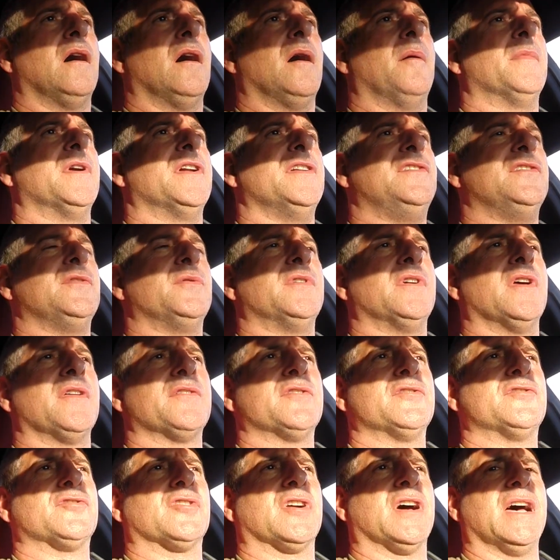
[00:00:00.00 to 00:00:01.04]
I'm going to do
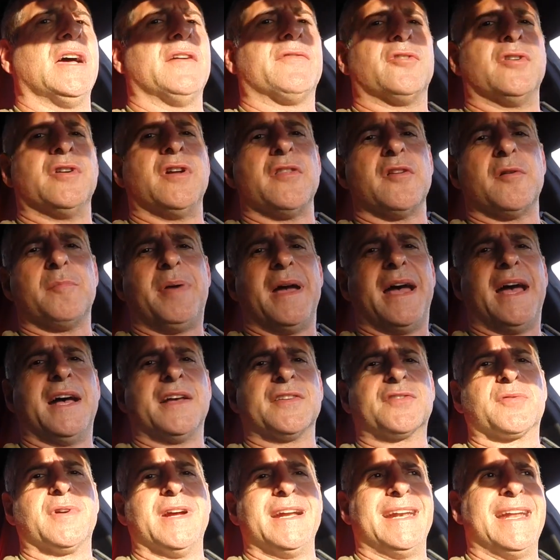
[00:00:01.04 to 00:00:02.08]
another drive or another
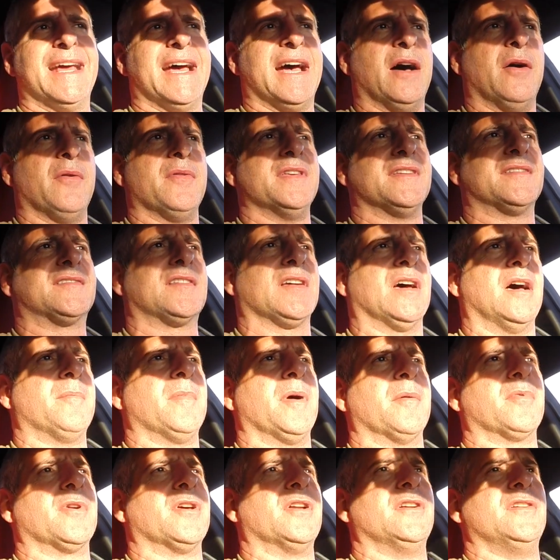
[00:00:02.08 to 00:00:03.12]
pass right now. This
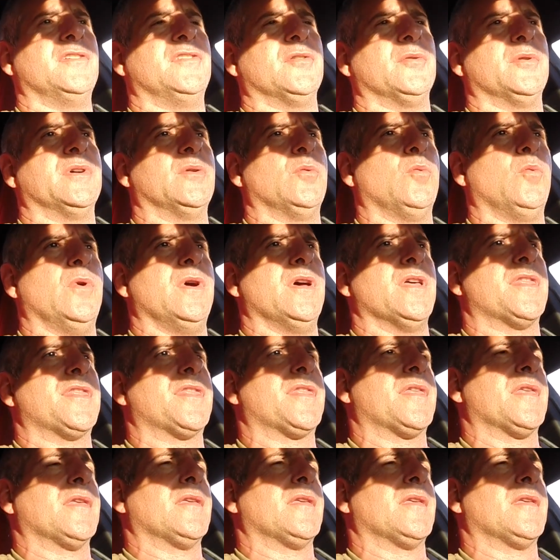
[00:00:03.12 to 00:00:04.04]
time I'm going to do it with